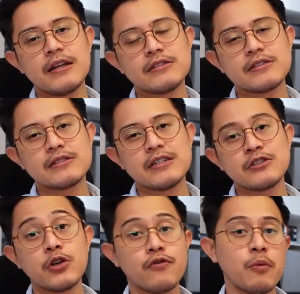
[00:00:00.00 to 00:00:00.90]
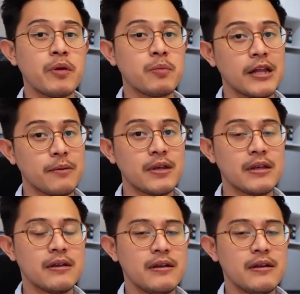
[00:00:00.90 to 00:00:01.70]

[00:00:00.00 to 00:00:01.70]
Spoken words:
is good for people like me.